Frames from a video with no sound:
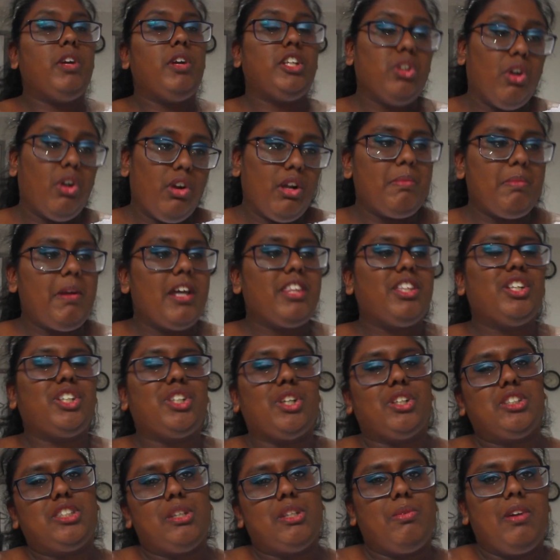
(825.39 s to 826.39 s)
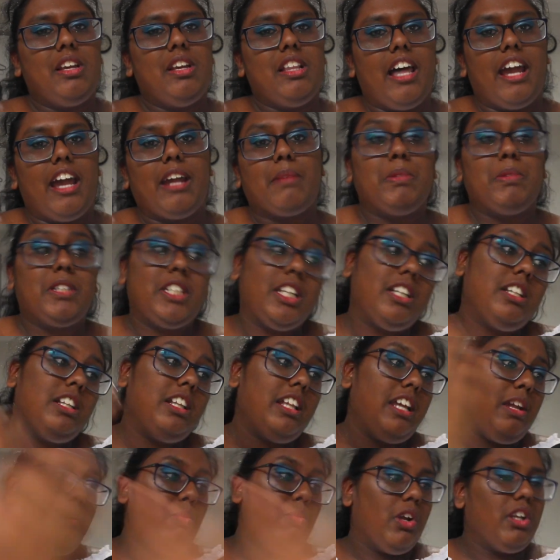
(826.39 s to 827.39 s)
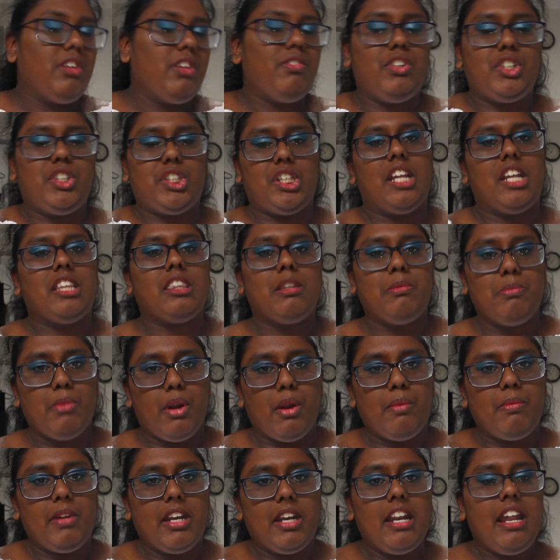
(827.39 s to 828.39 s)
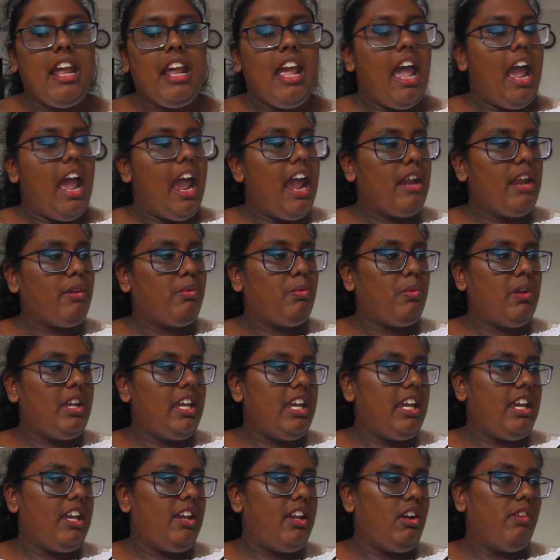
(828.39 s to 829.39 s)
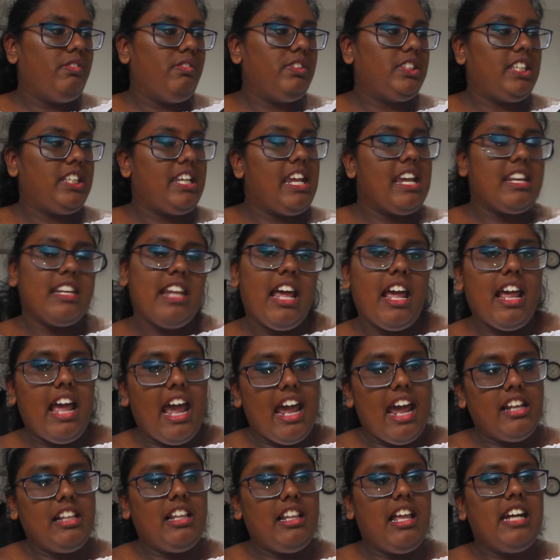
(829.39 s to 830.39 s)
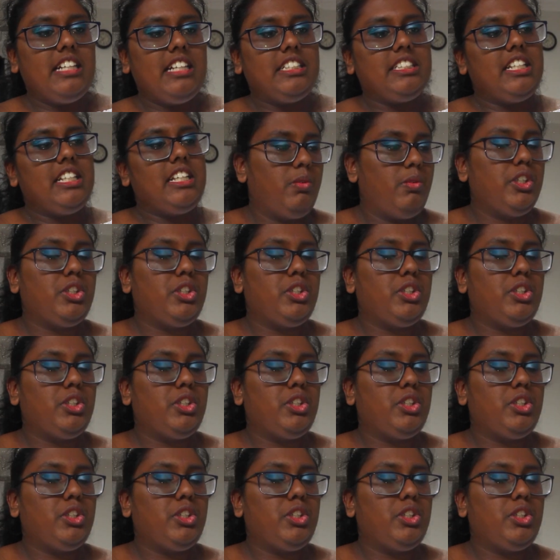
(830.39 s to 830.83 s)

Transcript: We talk about the shows that we like, particularly WandaVision at the moment, and we obviously analyze it.